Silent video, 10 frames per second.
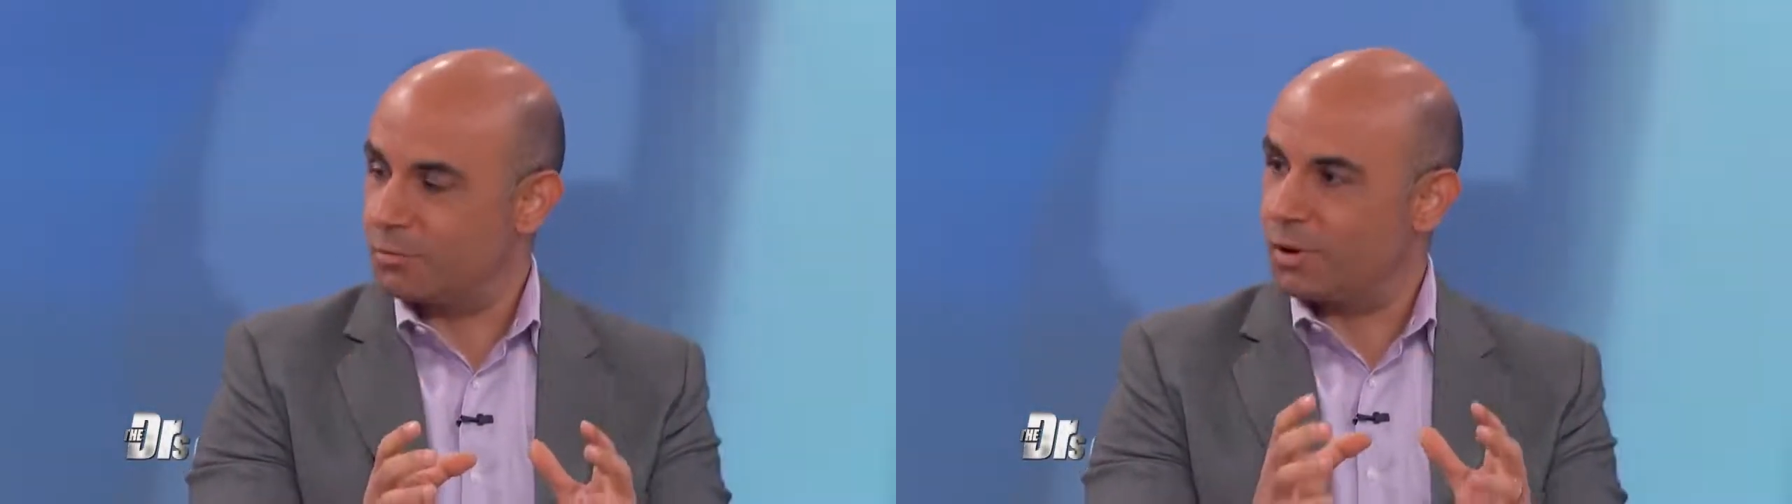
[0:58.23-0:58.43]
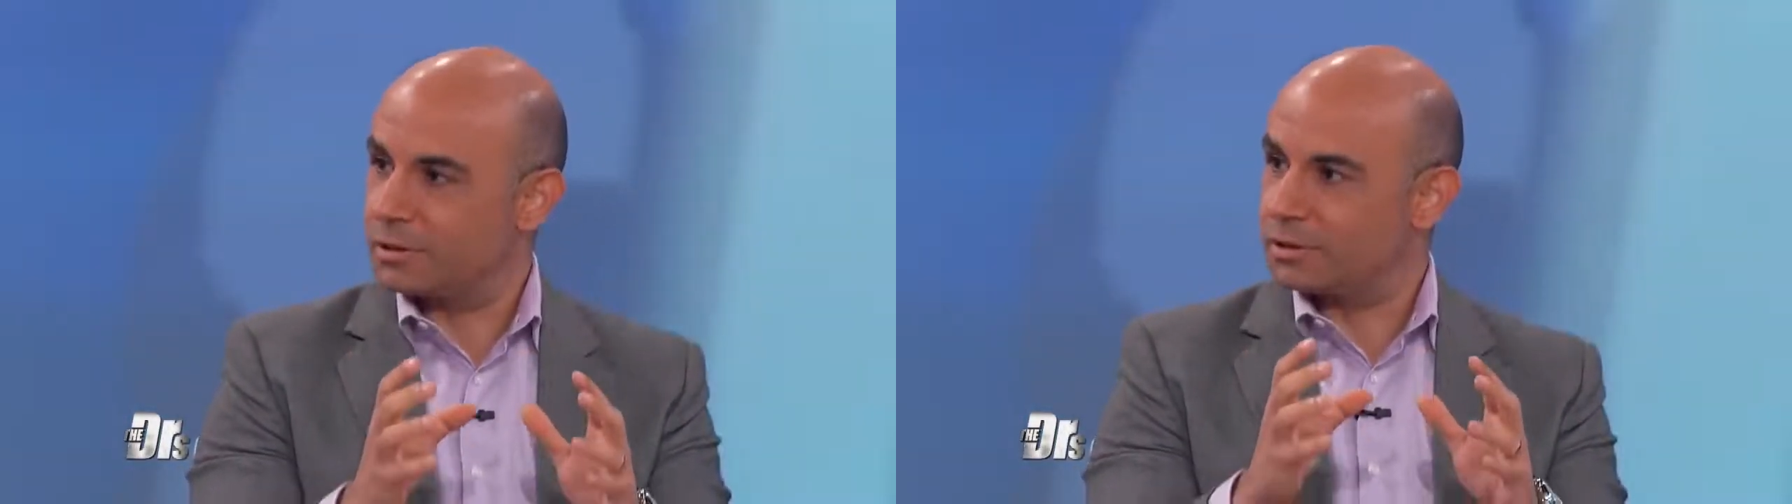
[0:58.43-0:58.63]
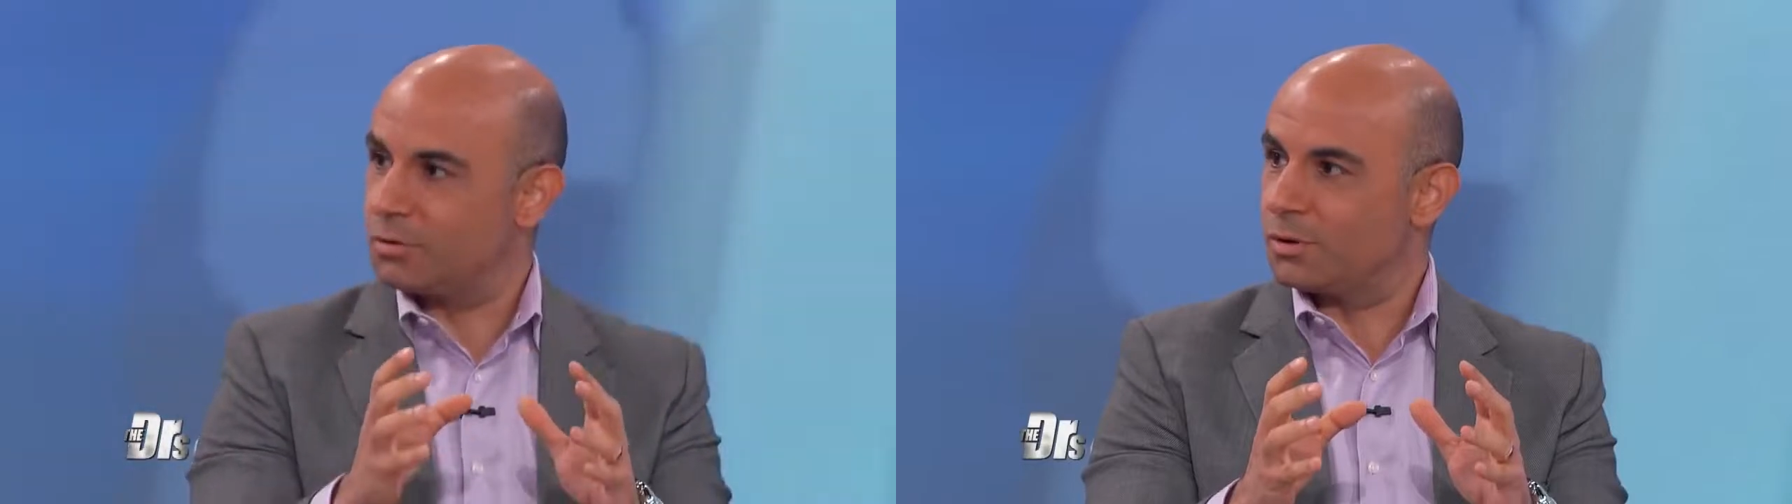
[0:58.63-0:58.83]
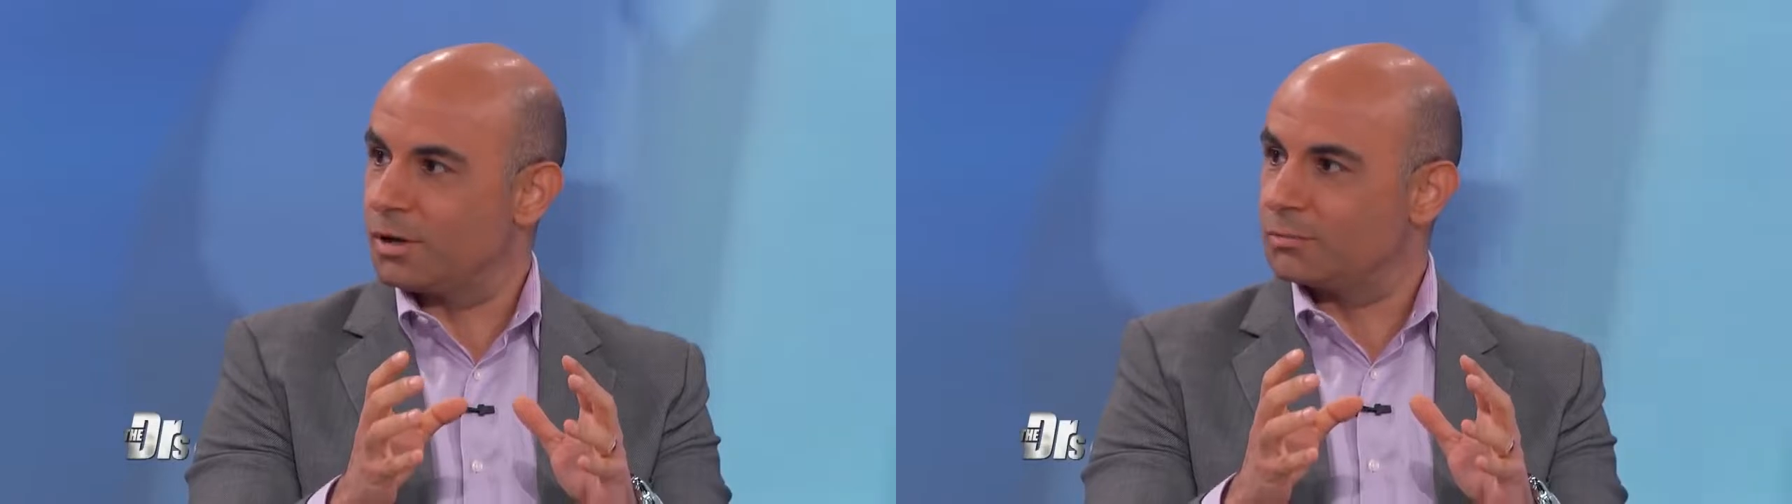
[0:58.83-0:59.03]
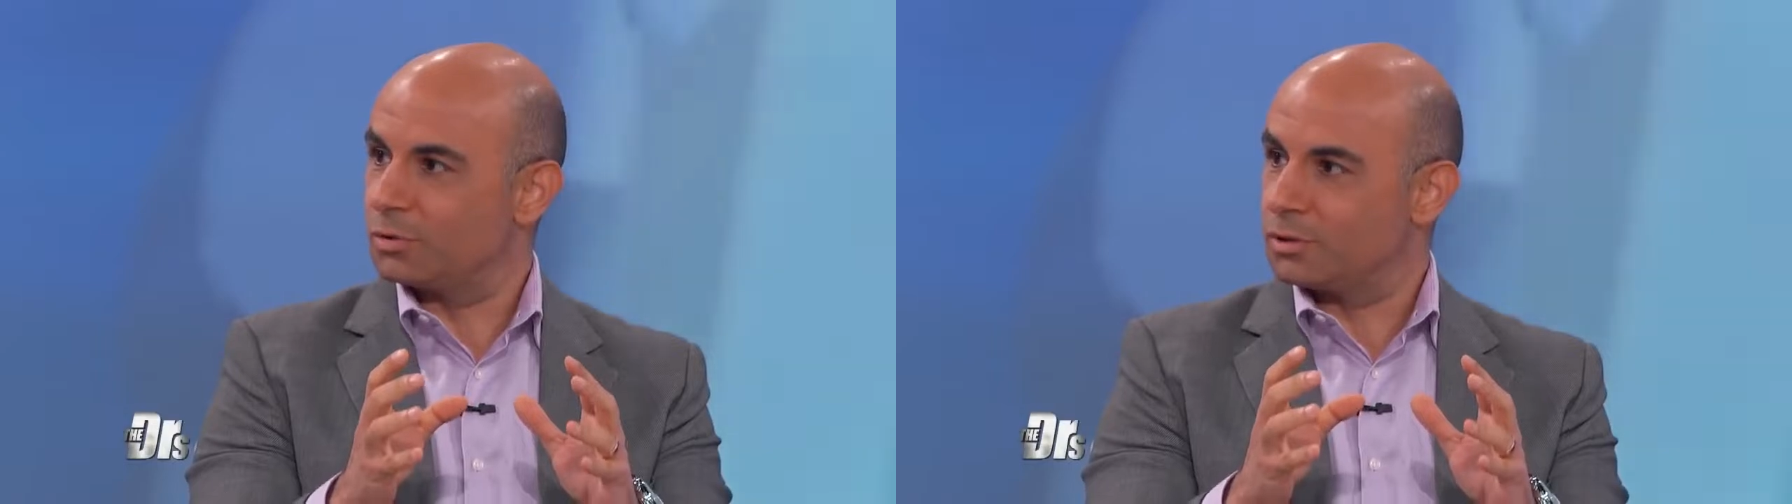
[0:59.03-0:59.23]
what is going
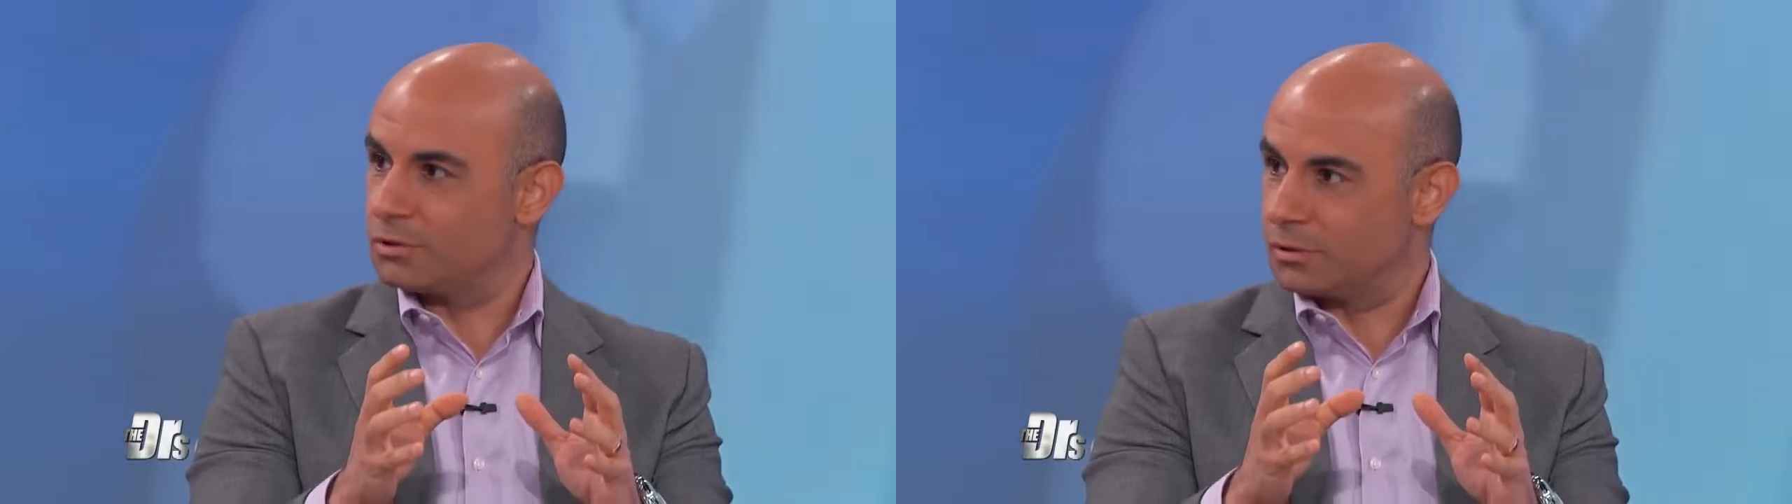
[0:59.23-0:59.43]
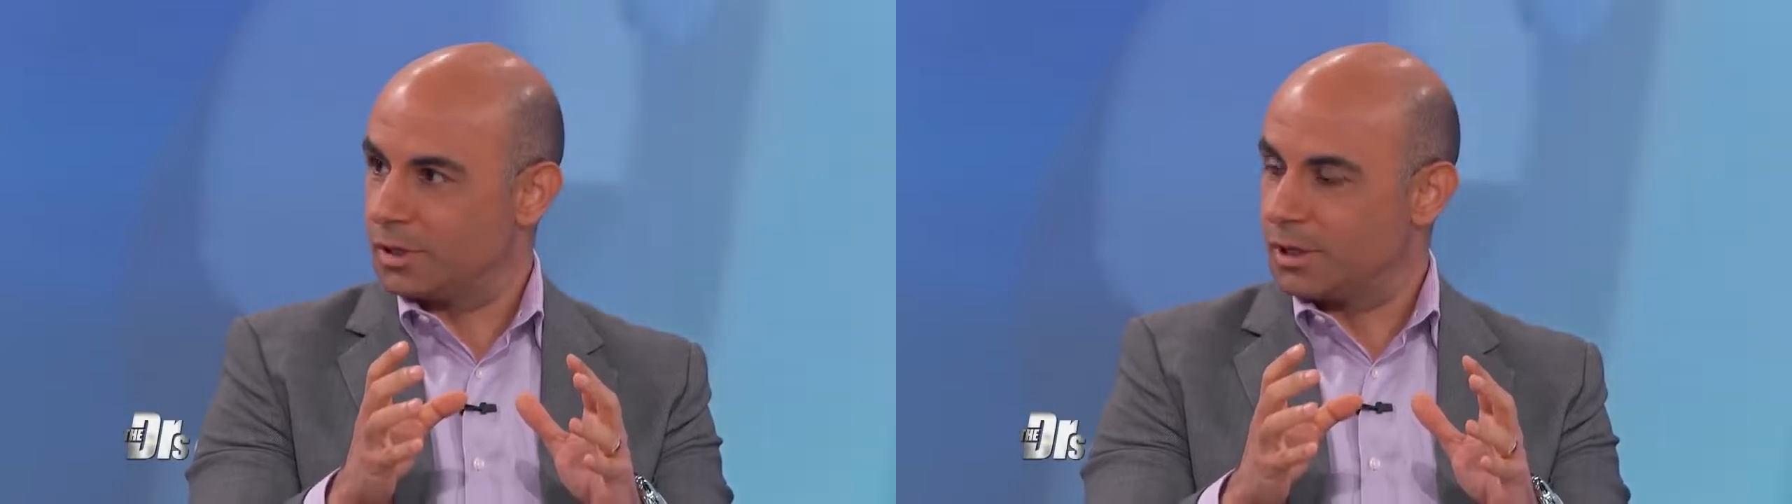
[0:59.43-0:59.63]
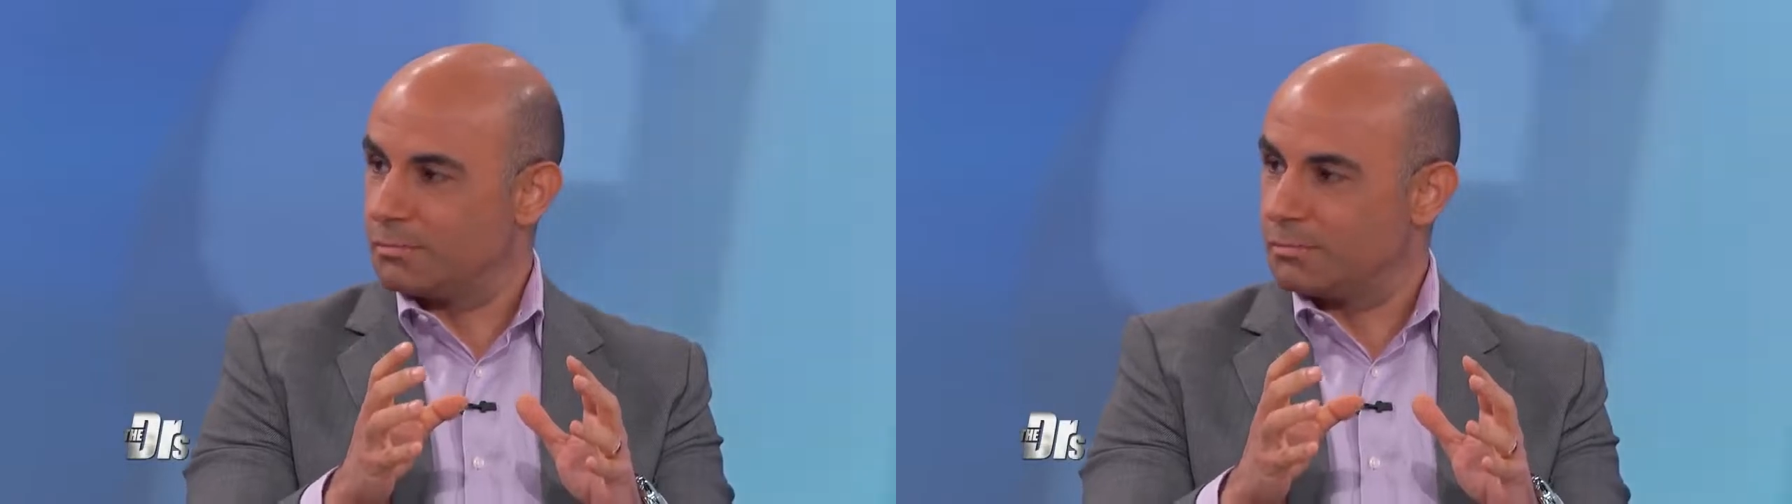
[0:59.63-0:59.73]
on with your